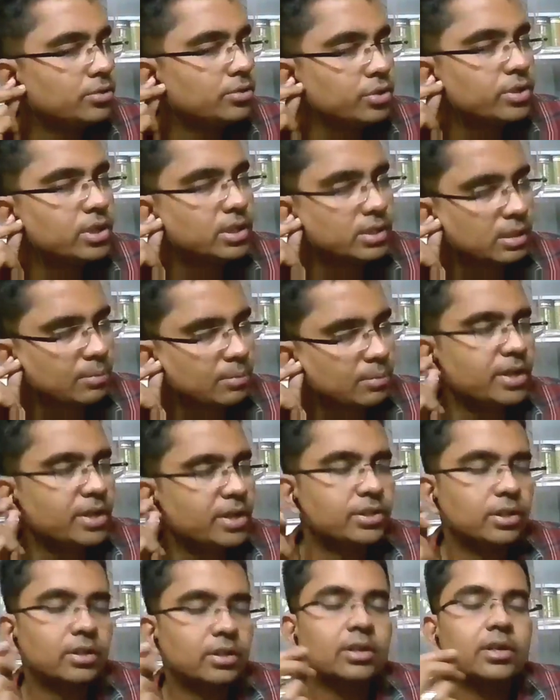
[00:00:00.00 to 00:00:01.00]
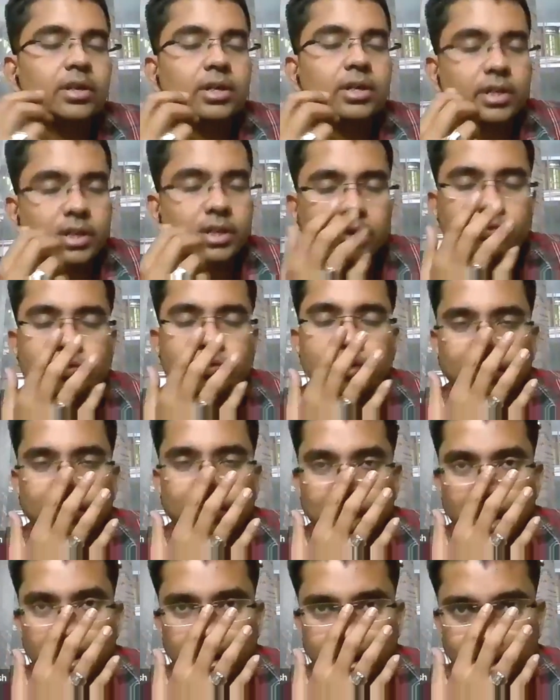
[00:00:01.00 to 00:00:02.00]
judicial separation, if
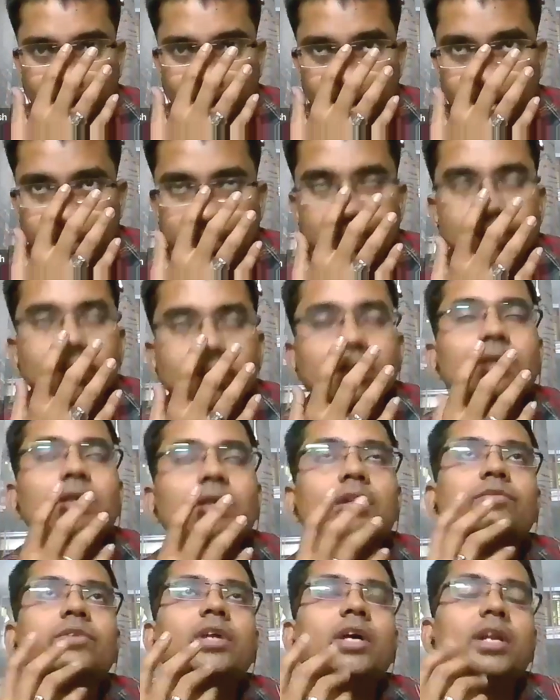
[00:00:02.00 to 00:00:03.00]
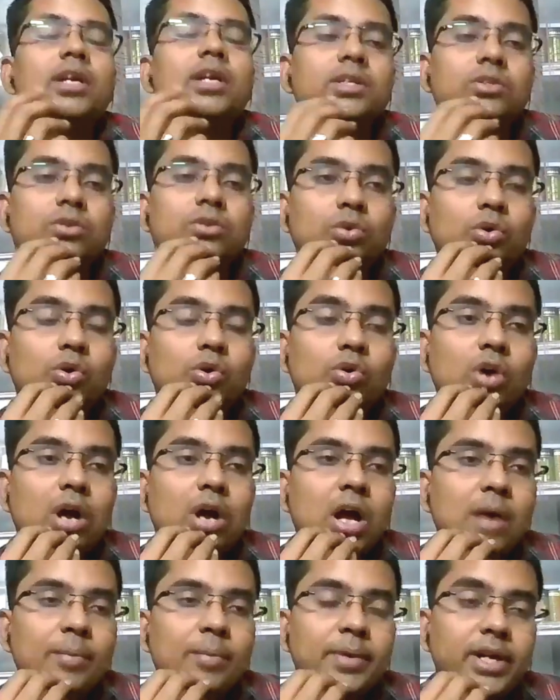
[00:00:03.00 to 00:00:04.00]
there is no
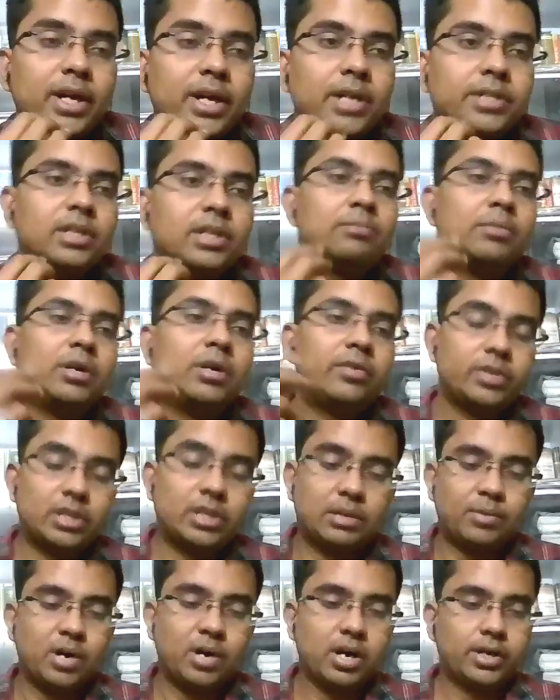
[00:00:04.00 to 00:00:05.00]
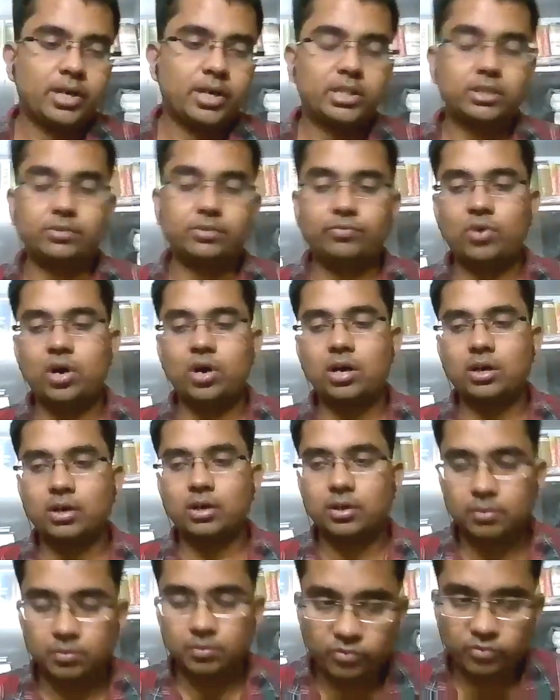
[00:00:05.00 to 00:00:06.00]
cohabitation between the parties for
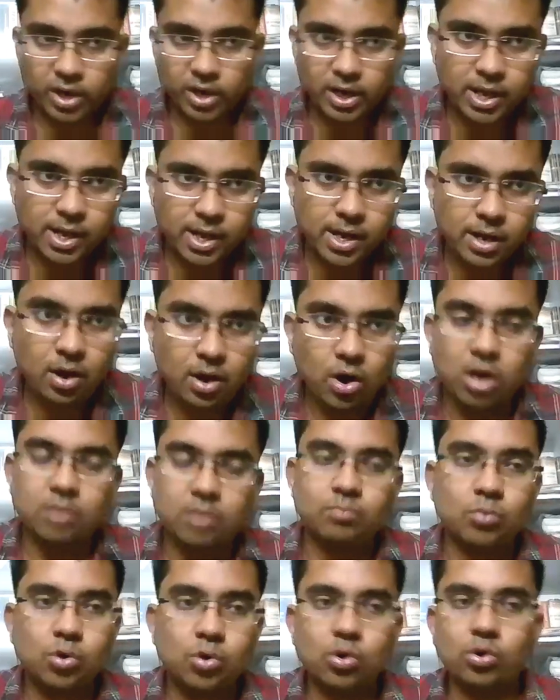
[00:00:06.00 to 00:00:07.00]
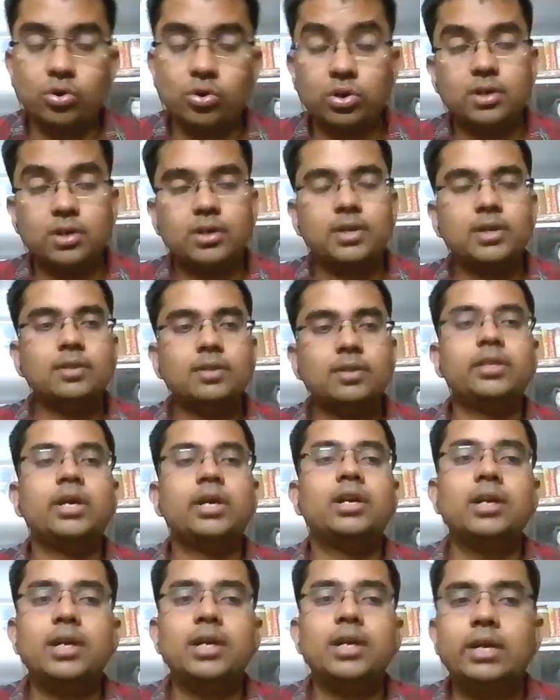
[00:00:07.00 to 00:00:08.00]
1 year or more,
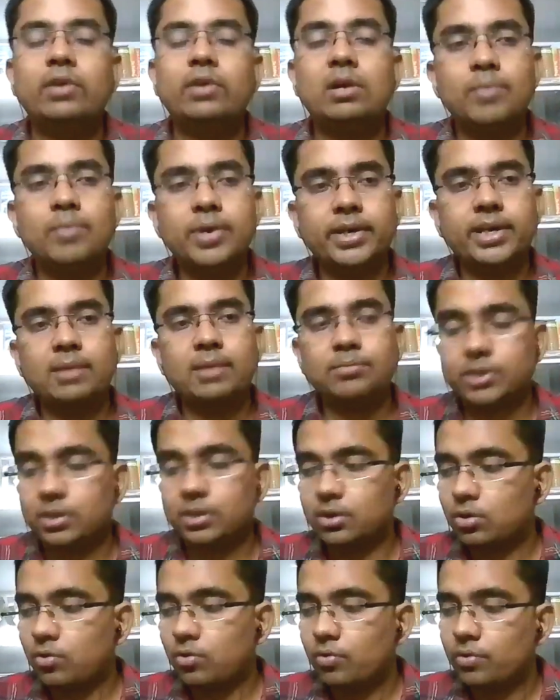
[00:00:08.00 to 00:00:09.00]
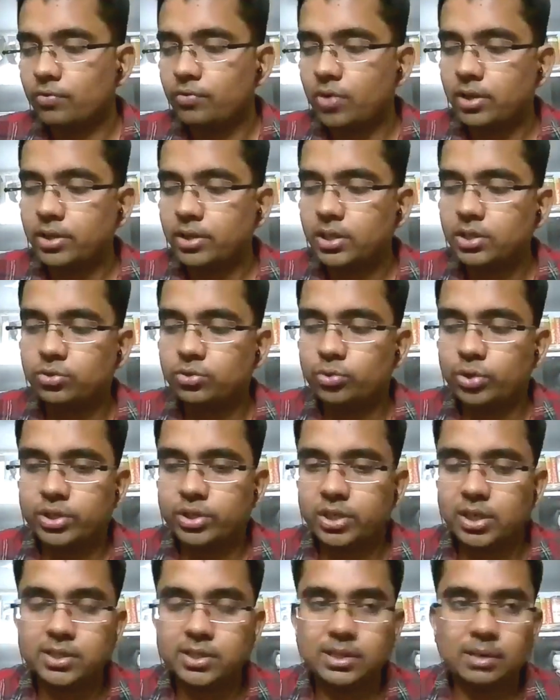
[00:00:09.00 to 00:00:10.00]
then it will becomes a ground for the
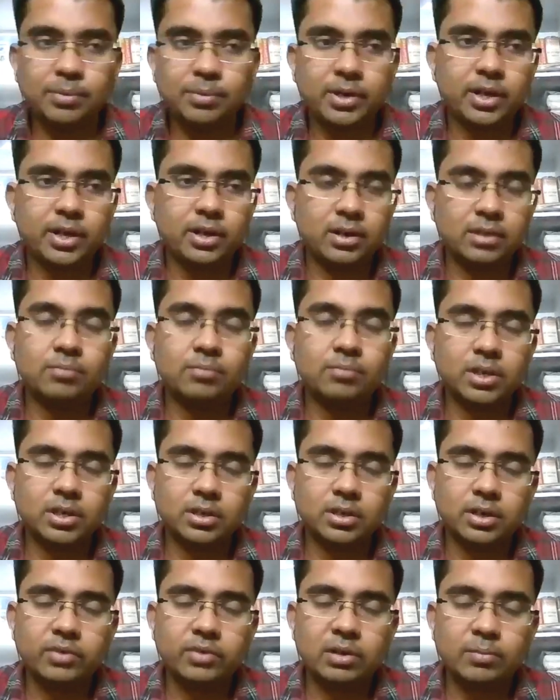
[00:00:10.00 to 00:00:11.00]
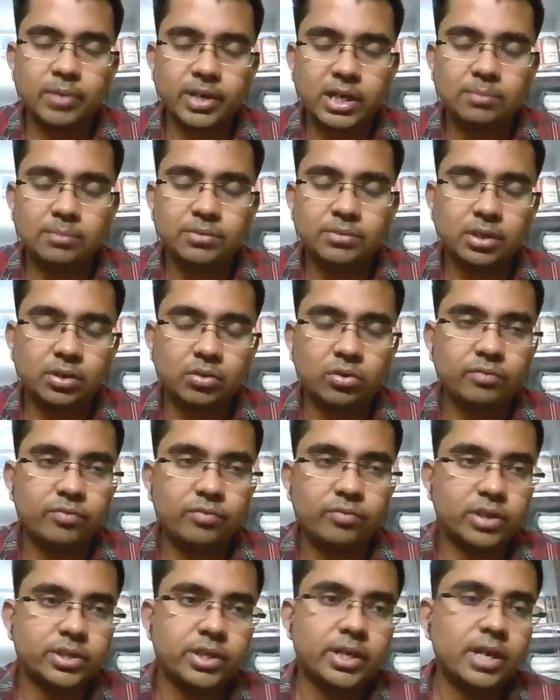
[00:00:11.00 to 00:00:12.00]
judicial separation. I mean, it will becomes a ground
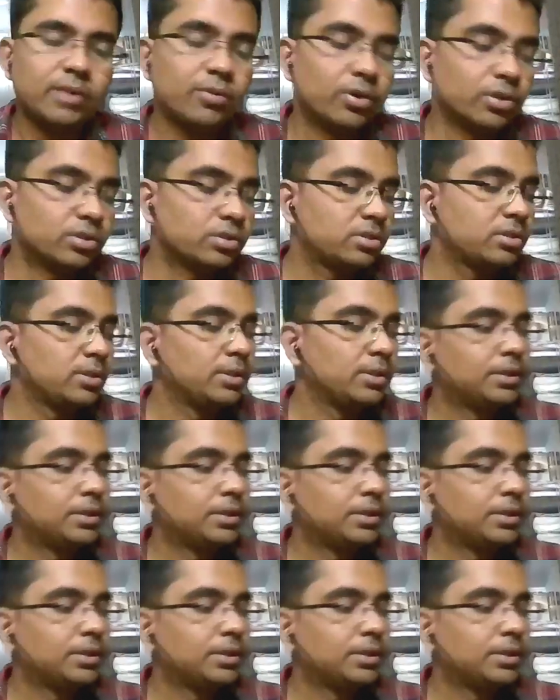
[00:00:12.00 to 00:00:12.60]
for the divorce.